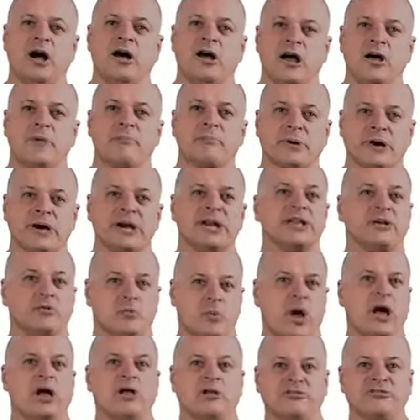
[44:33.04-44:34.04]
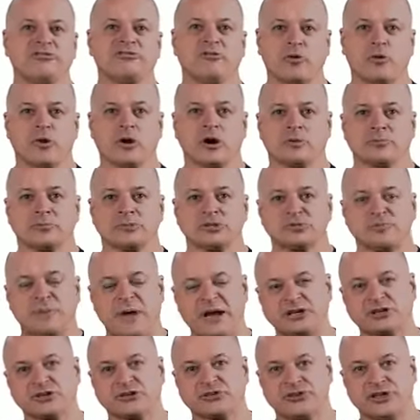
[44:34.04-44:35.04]
pretty well-formed
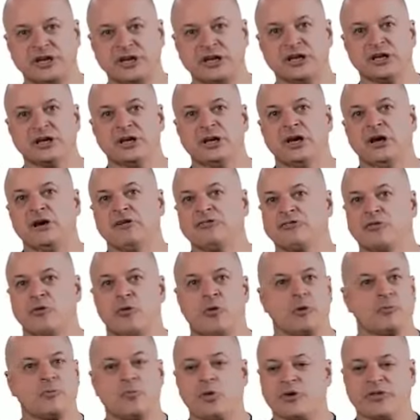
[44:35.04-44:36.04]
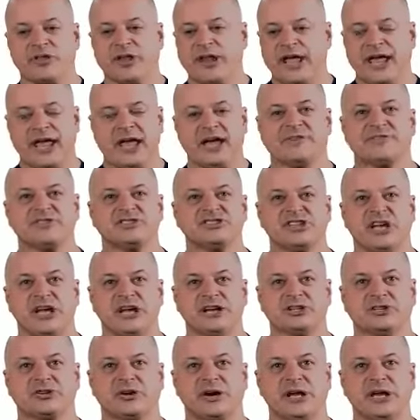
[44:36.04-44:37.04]
specialty for more than half a
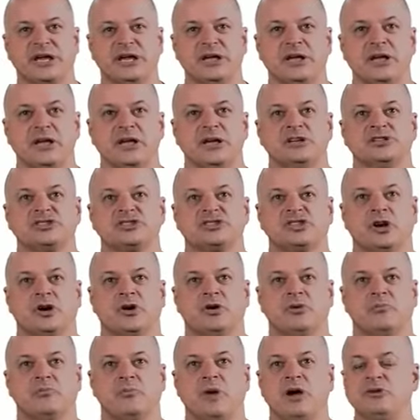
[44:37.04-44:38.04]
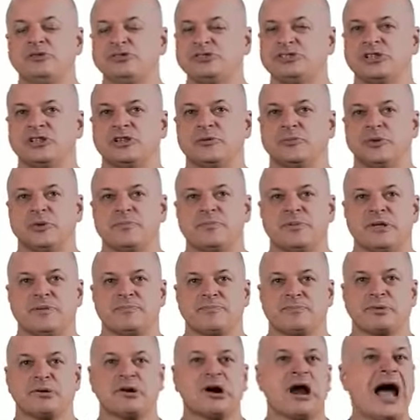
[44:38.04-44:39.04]
century. So most of them would be
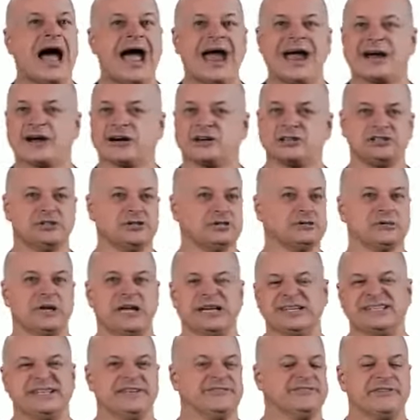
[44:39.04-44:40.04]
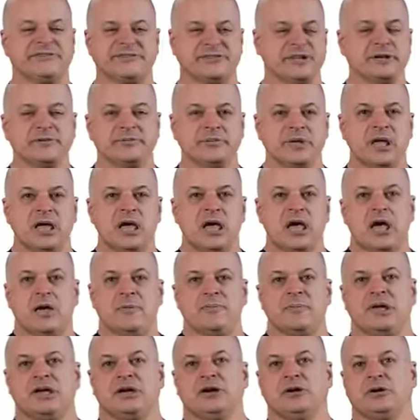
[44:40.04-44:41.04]
prior to 1950
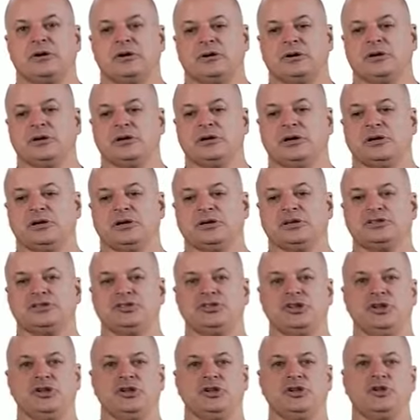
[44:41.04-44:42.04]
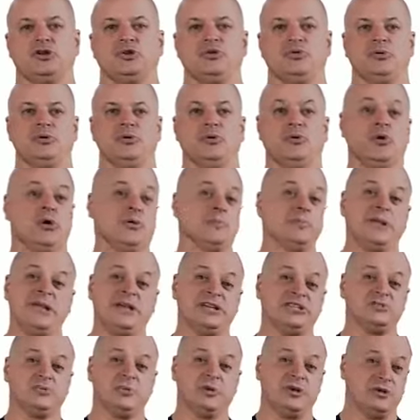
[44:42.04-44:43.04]
because or a
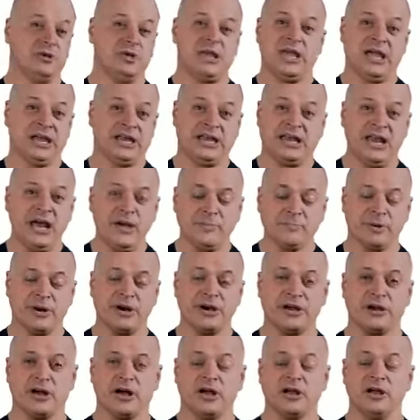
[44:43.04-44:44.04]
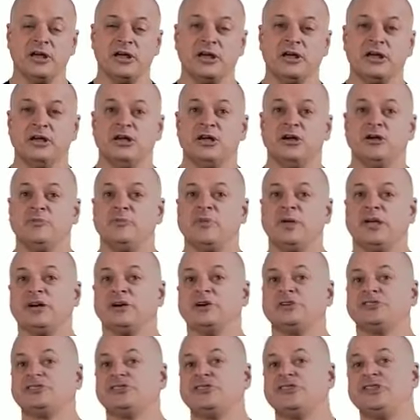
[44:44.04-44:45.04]
place where you can't get operated on.
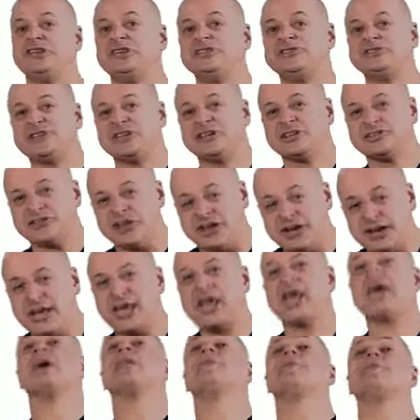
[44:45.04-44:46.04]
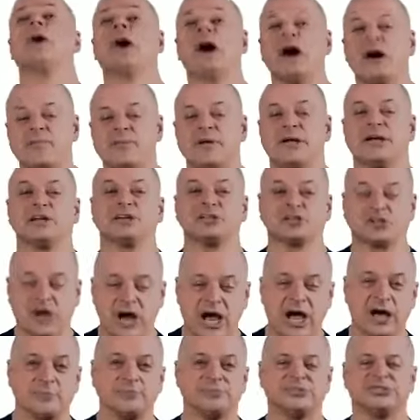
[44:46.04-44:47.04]
Because these things like head bobbing and
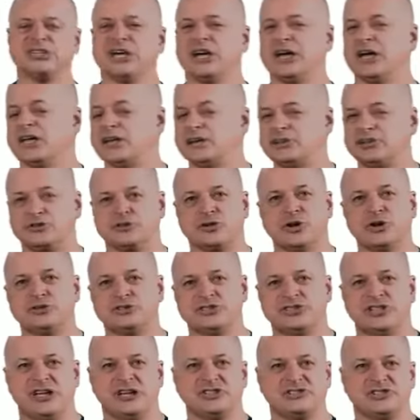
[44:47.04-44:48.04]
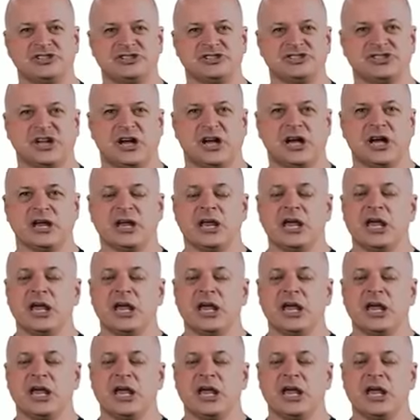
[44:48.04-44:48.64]
Traub's sign, de Rosier's sign,